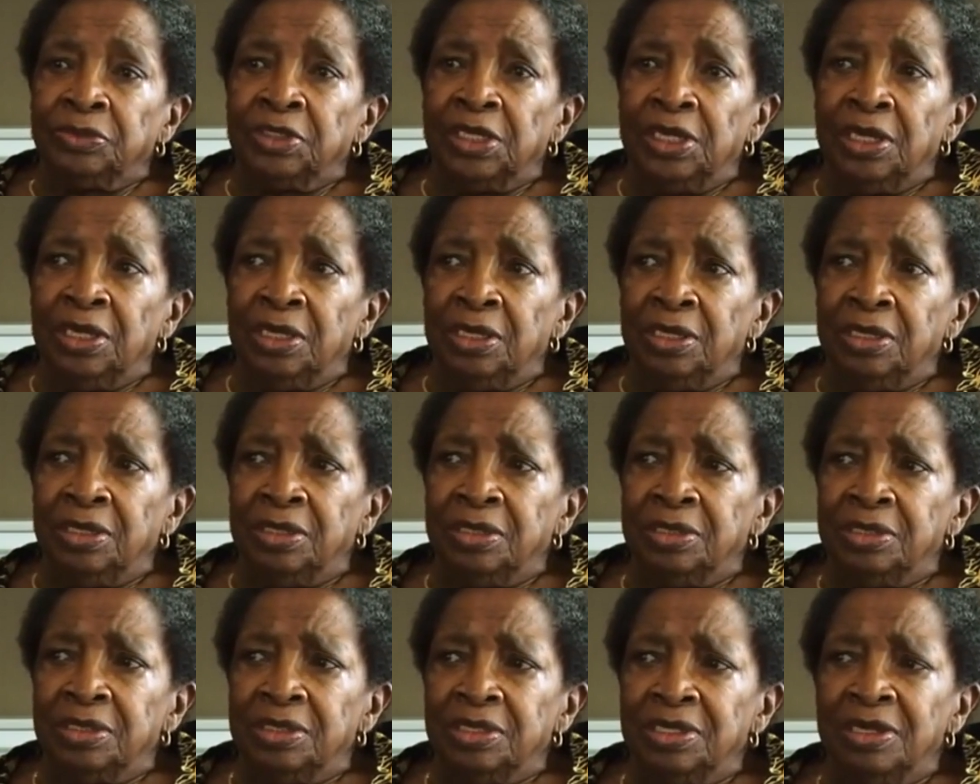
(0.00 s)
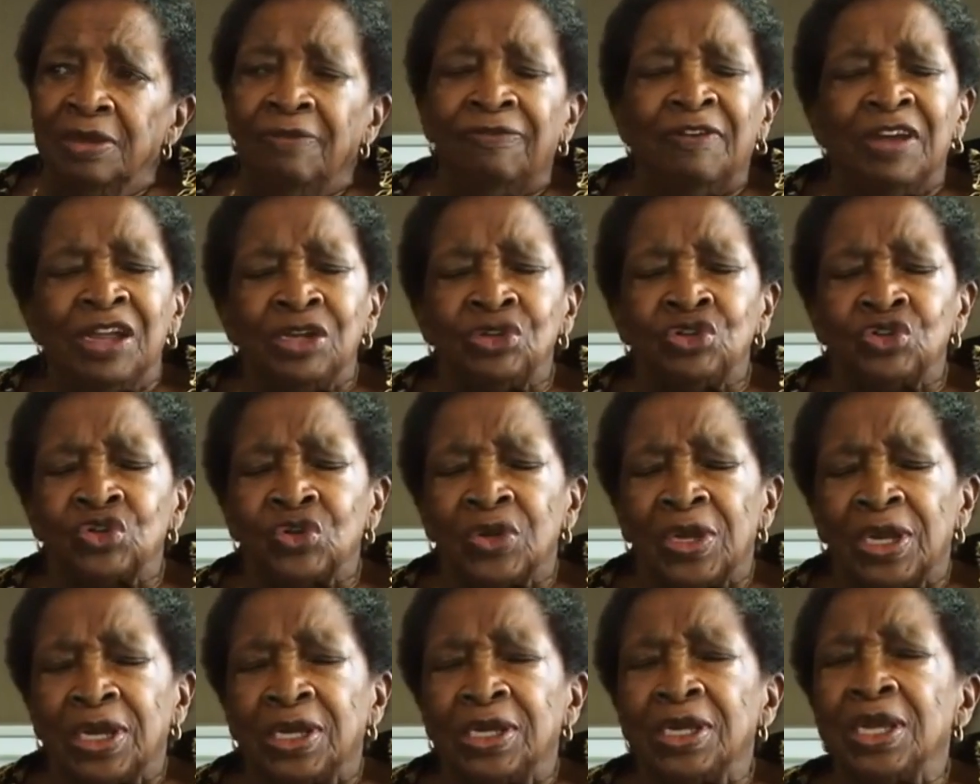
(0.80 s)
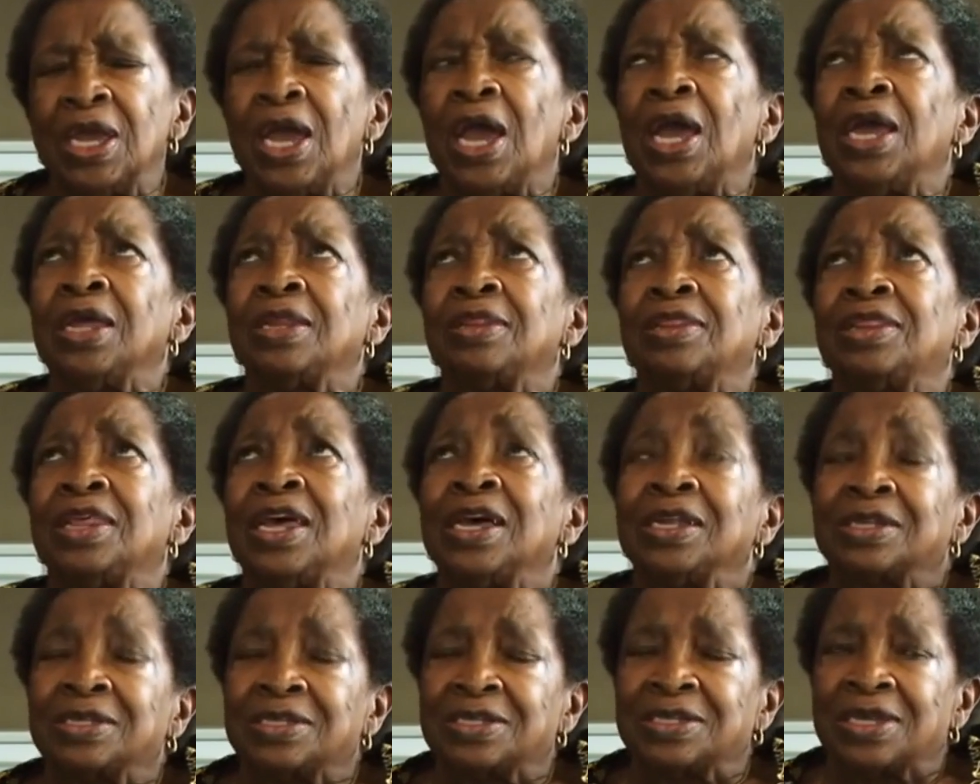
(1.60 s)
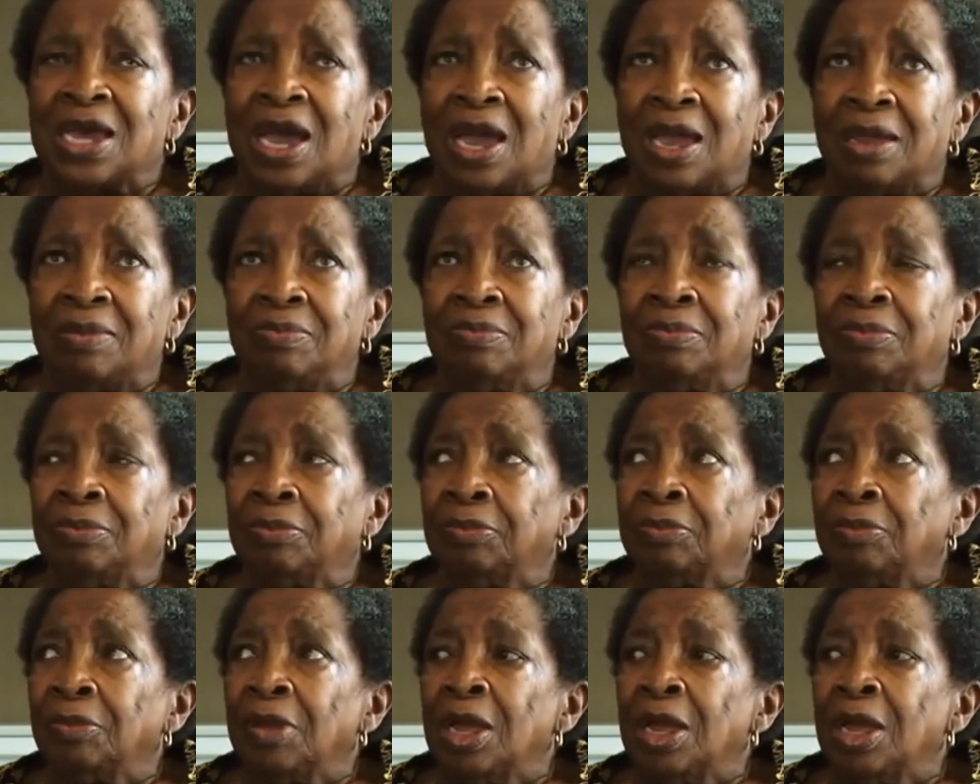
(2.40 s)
And eventually, at that time,